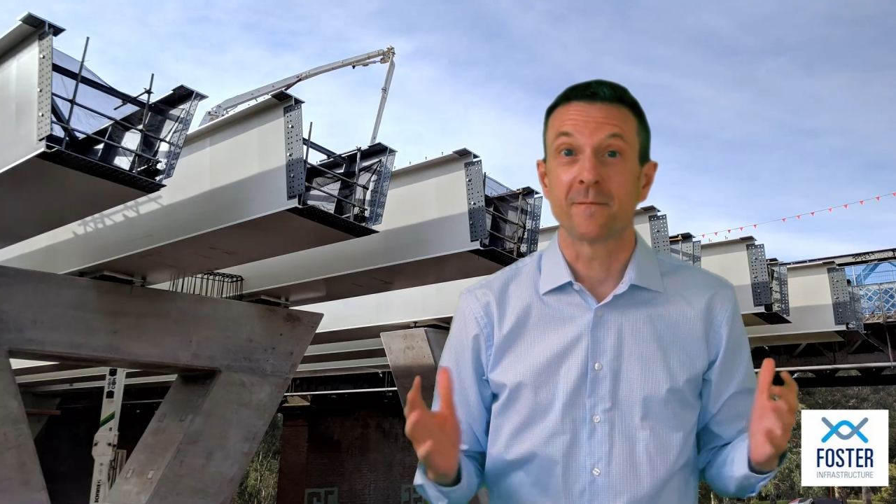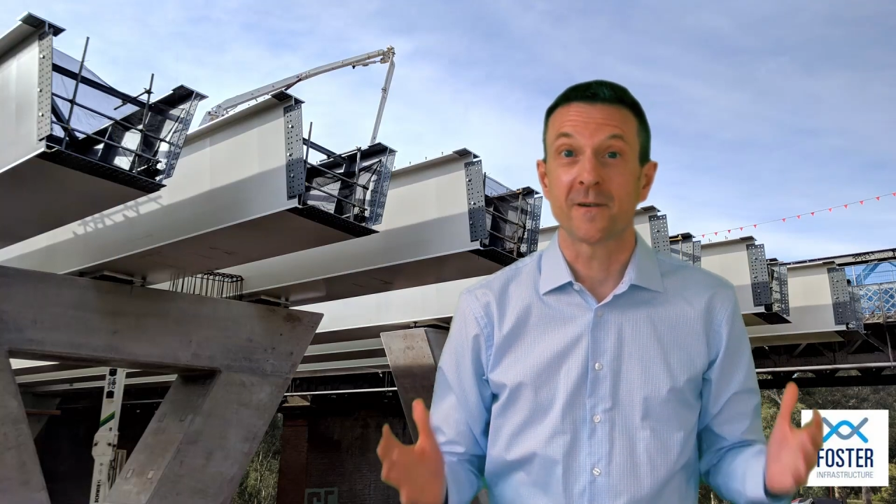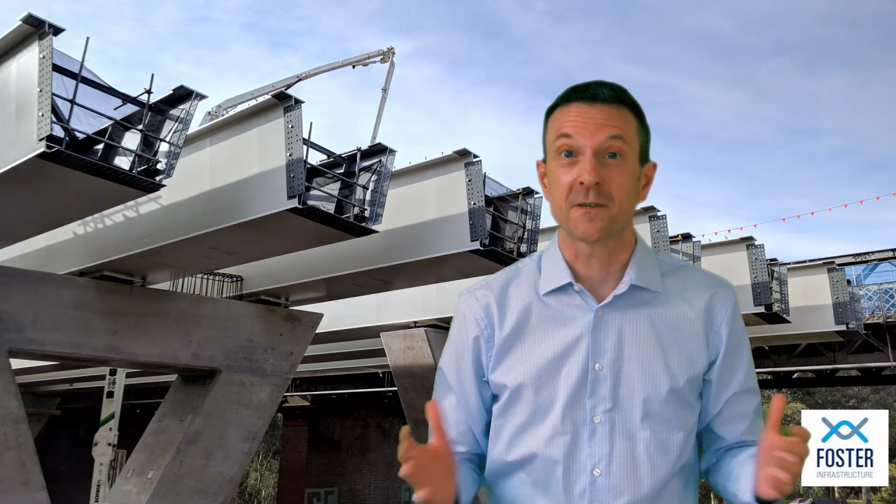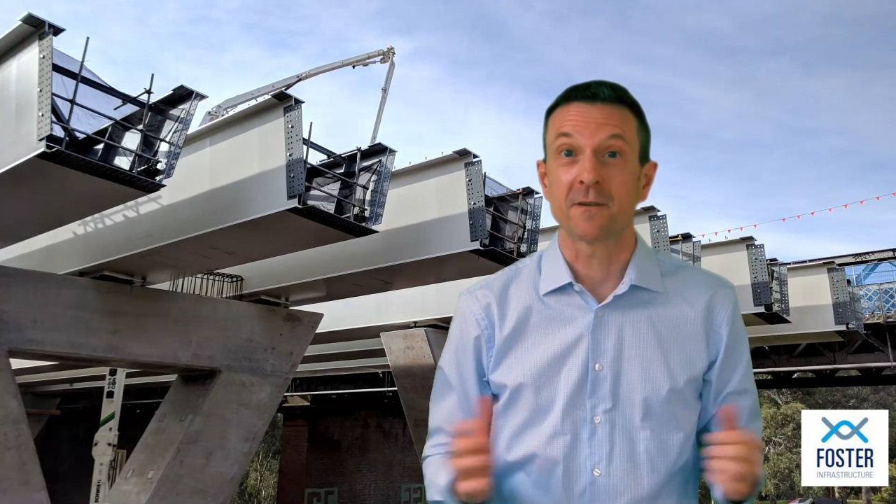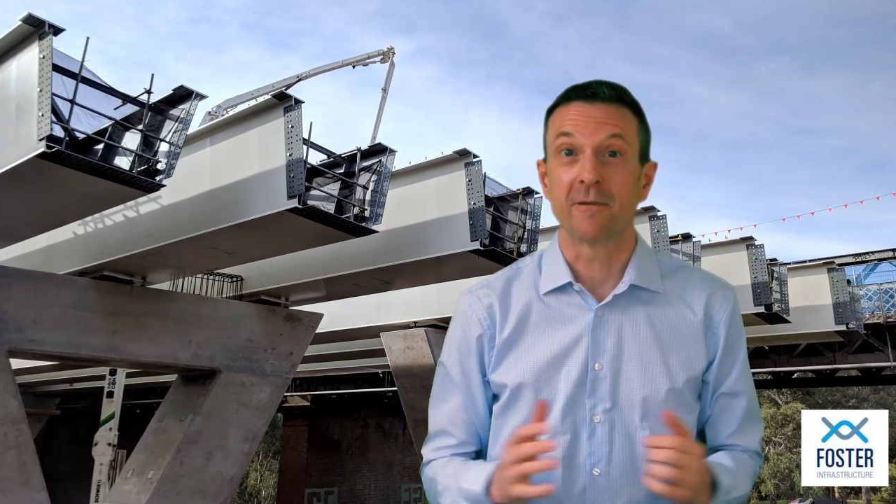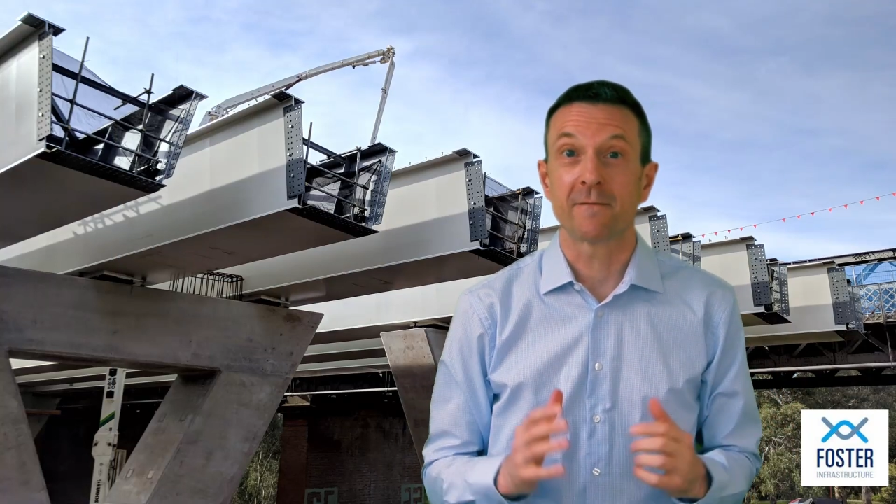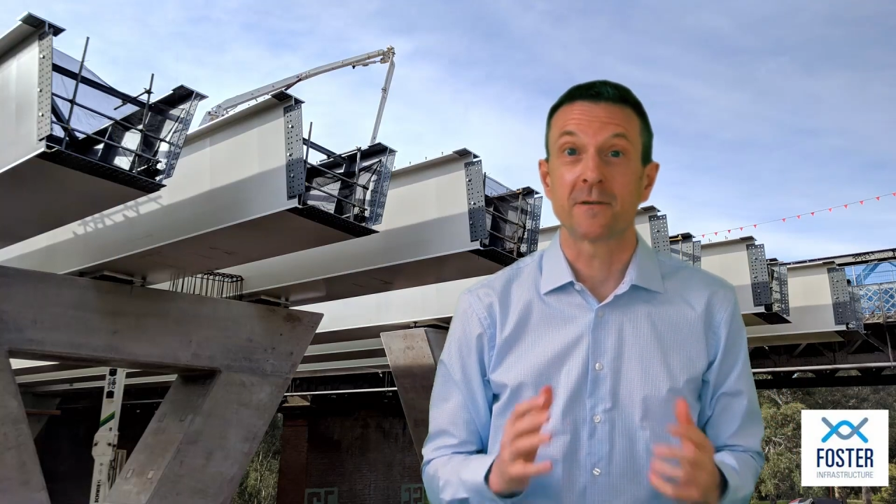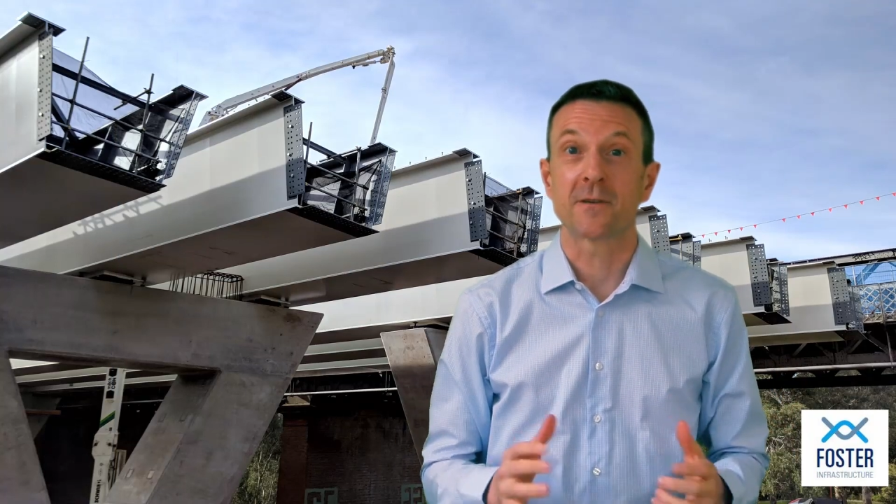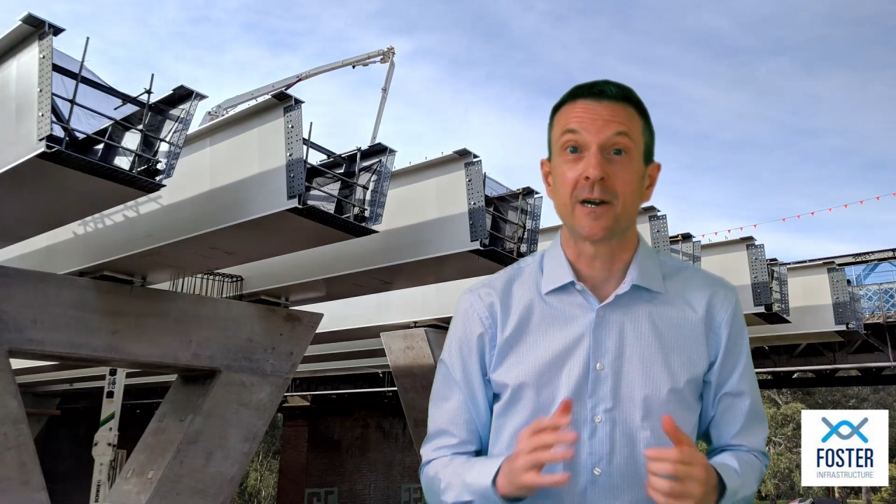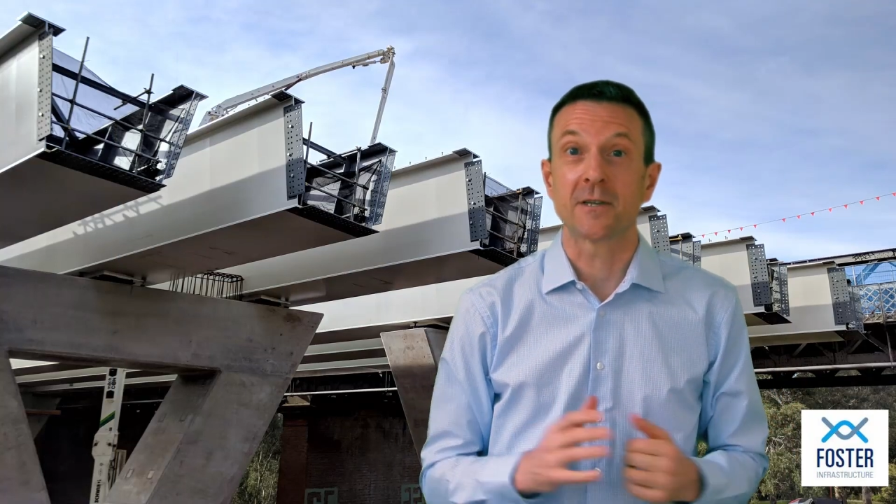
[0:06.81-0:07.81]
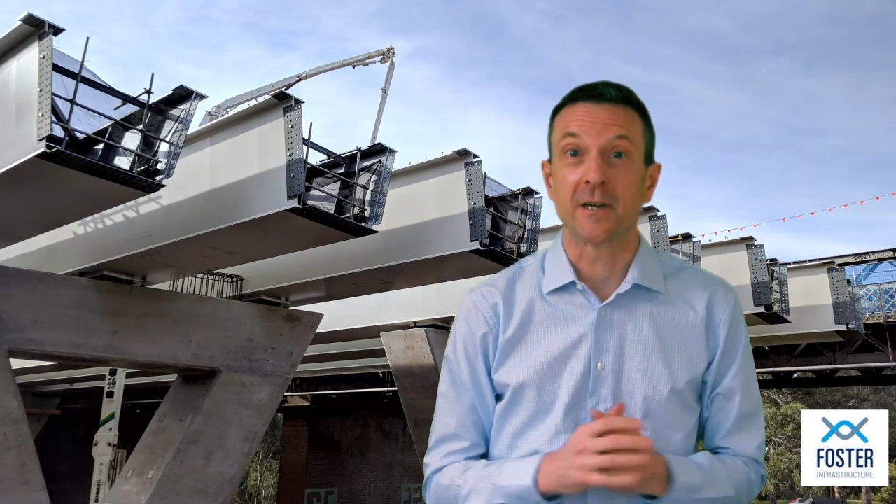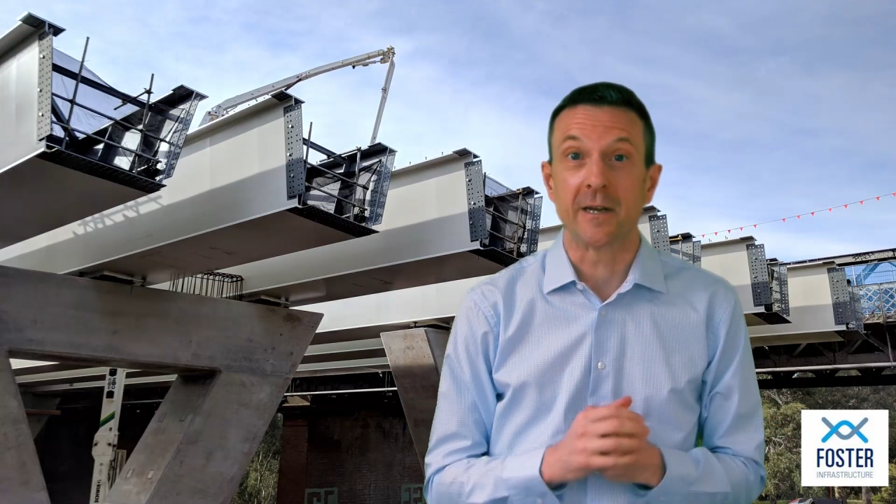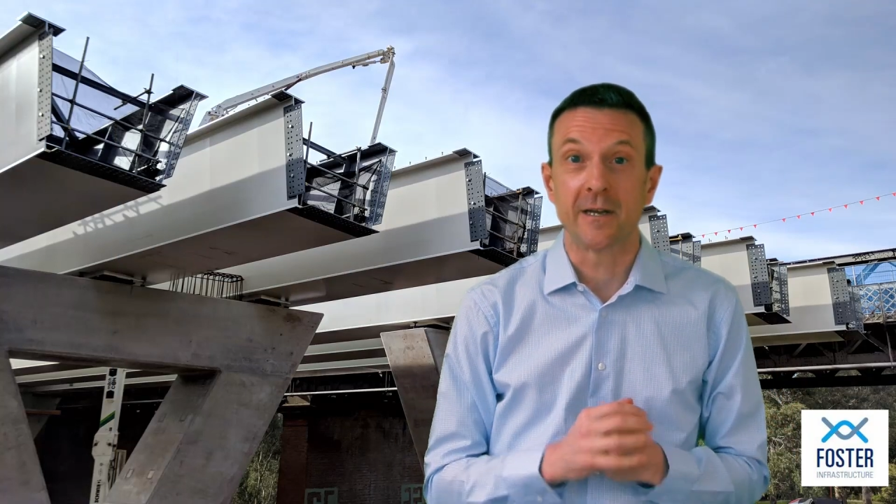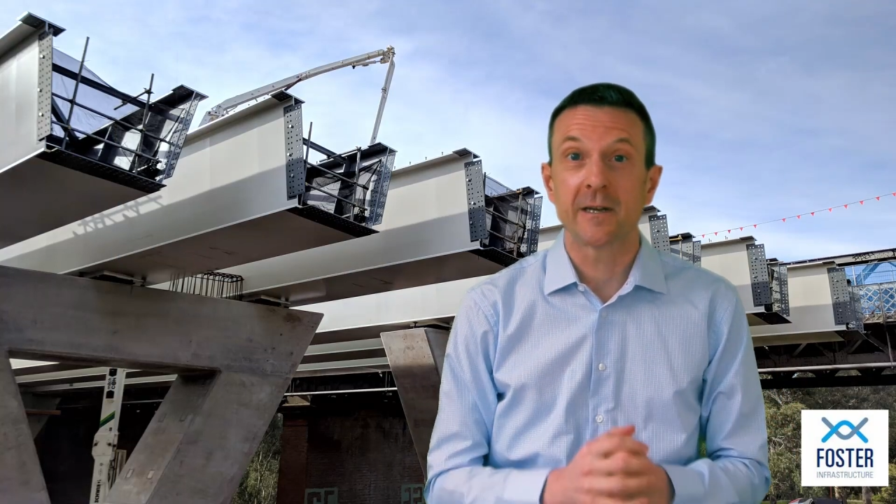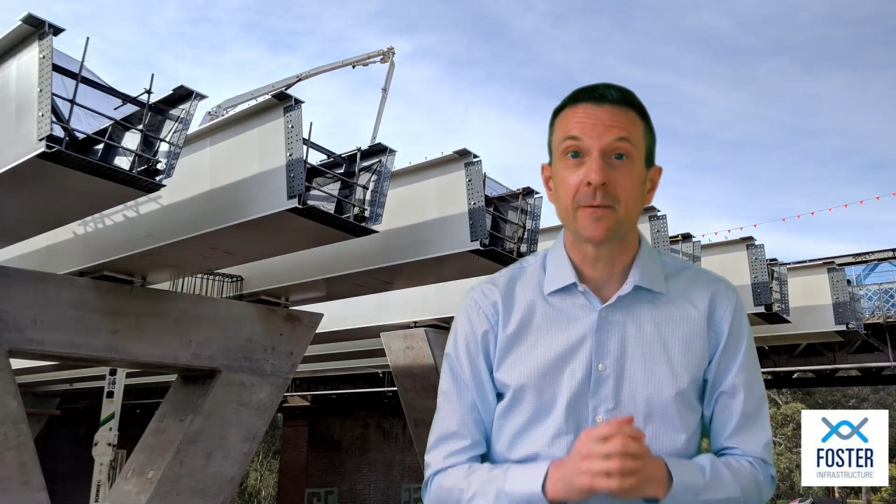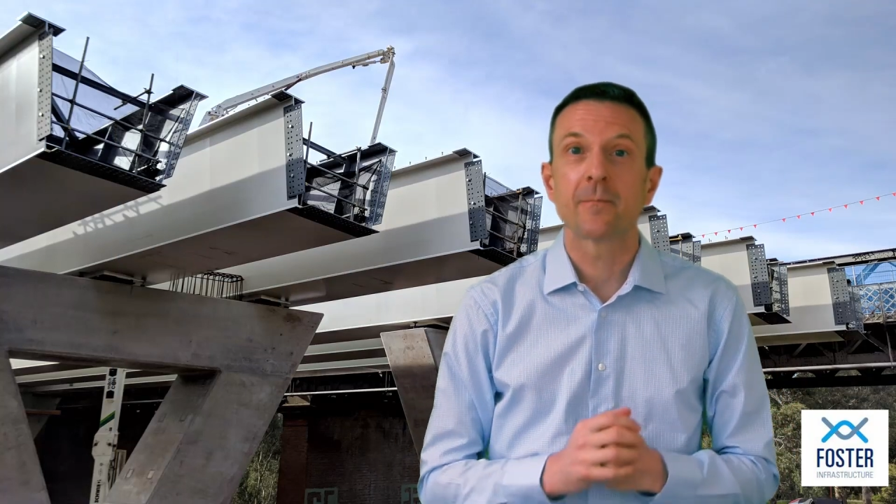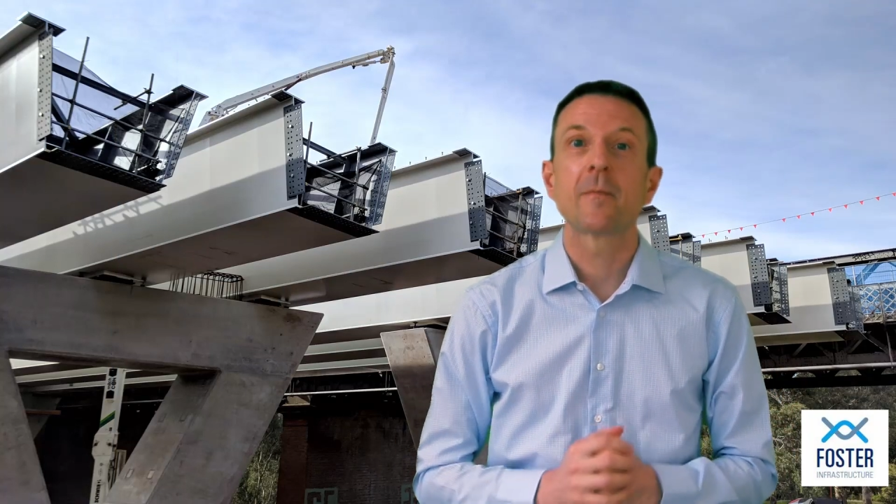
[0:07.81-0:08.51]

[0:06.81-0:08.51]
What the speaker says: Foster Infrastructure here.